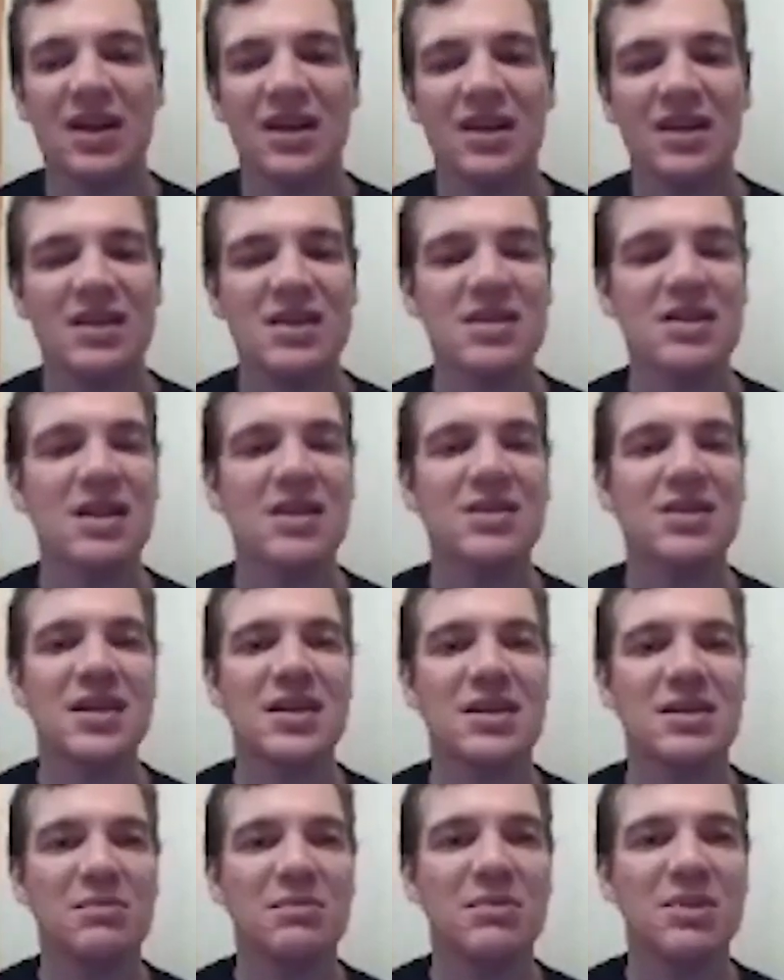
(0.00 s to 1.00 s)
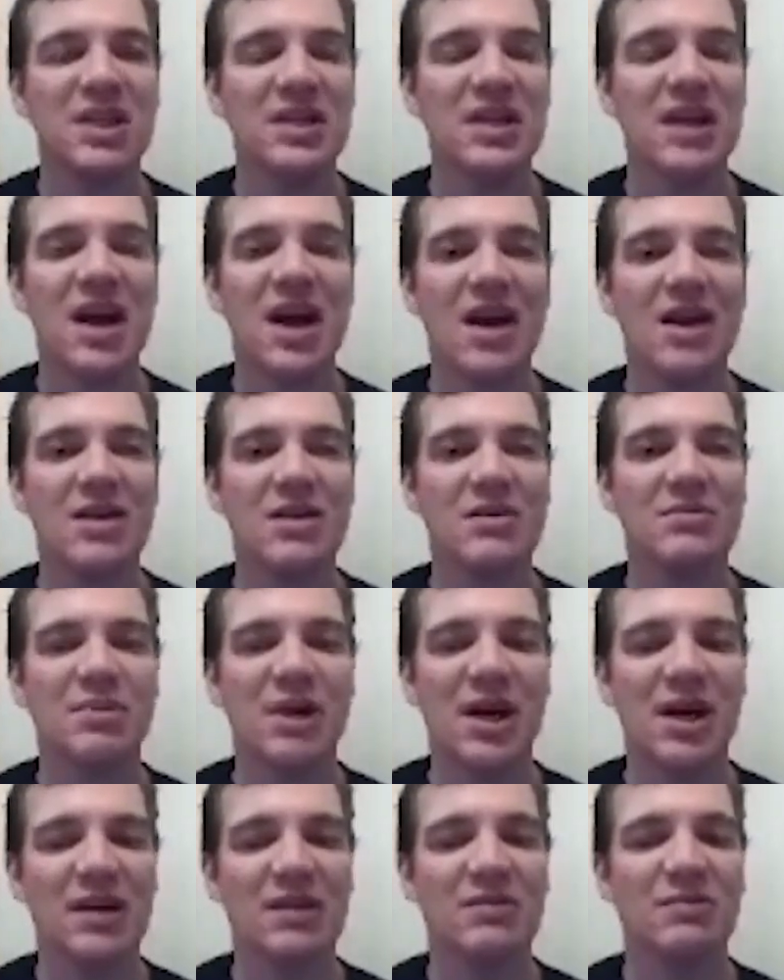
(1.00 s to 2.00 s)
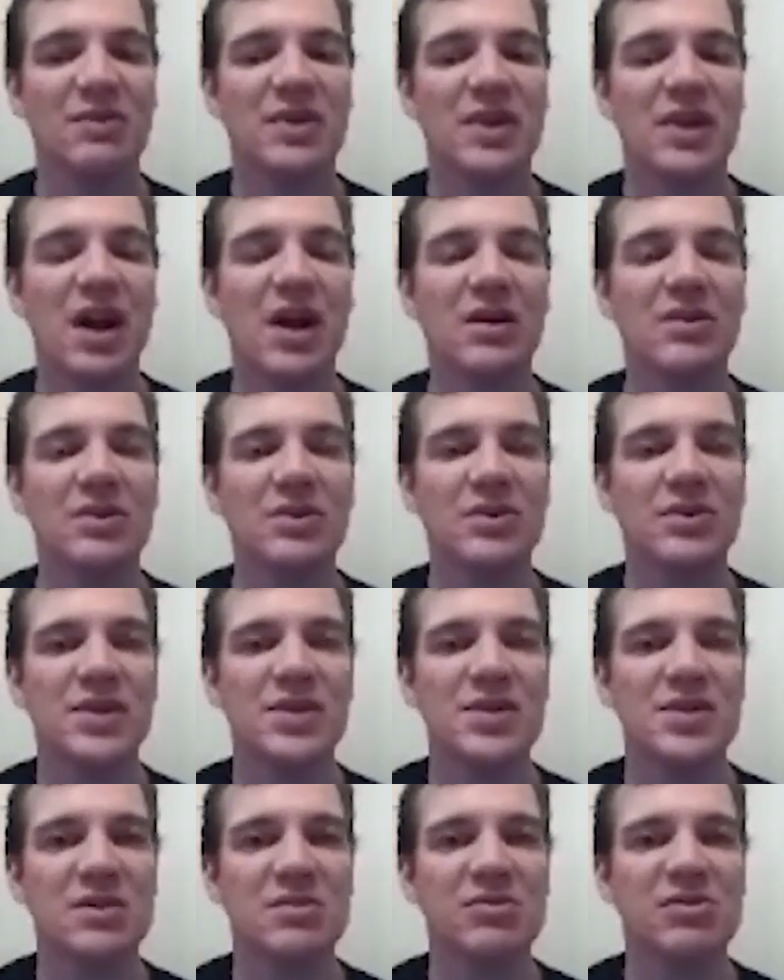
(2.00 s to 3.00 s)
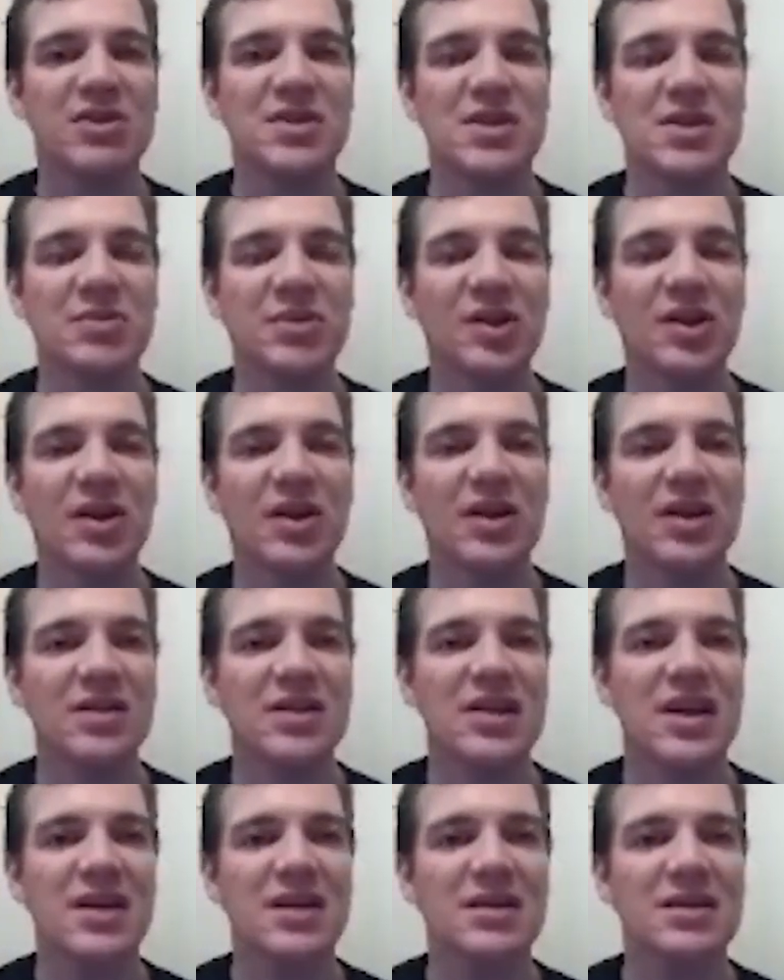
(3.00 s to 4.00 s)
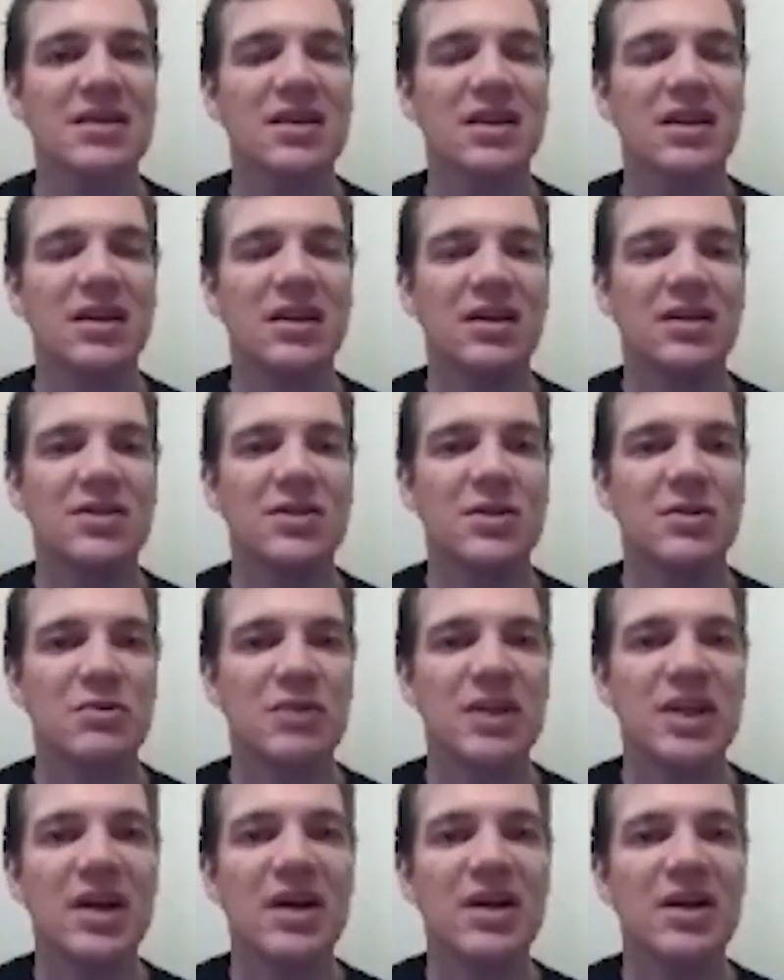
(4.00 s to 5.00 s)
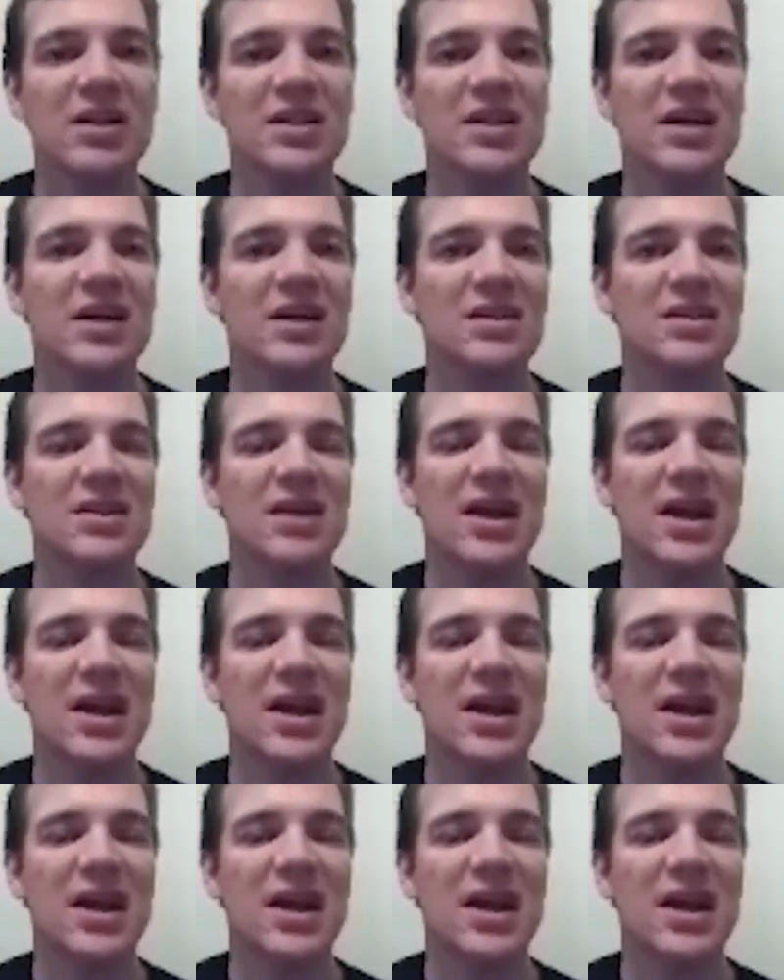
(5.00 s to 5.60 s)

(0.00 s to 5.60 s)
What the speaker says: This led to him being hired by Yahoo as their principal architect to re-architect the